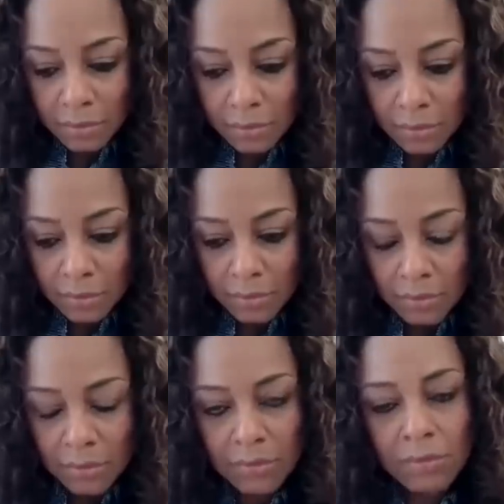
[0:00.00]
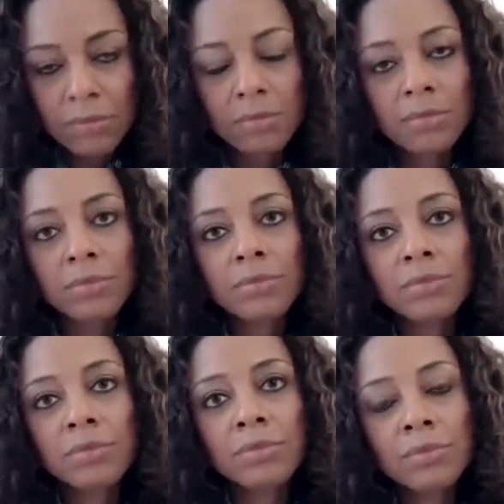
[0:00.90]

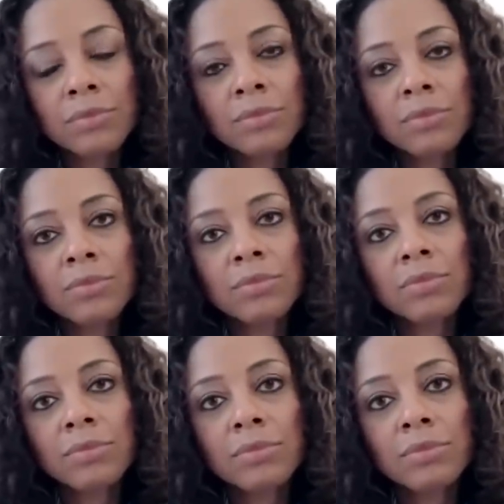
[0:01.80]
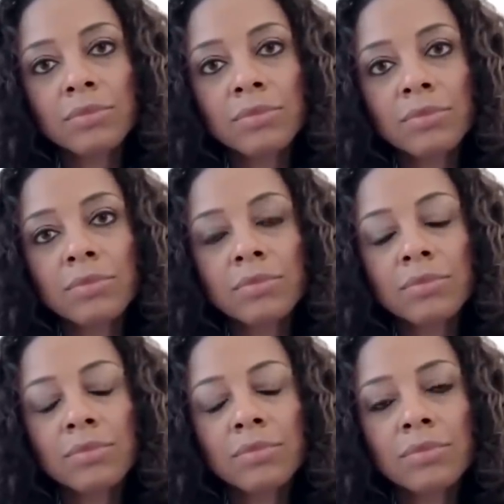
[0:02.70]

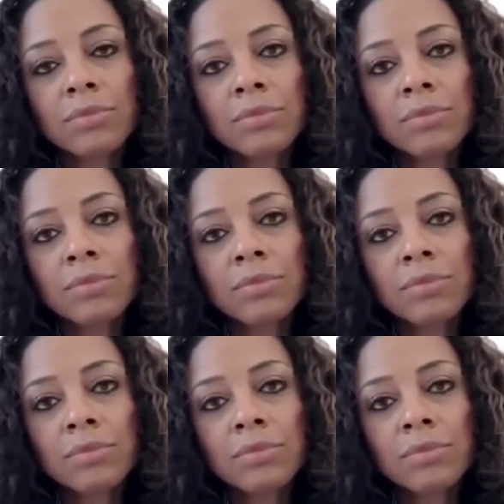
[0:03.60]
(silent)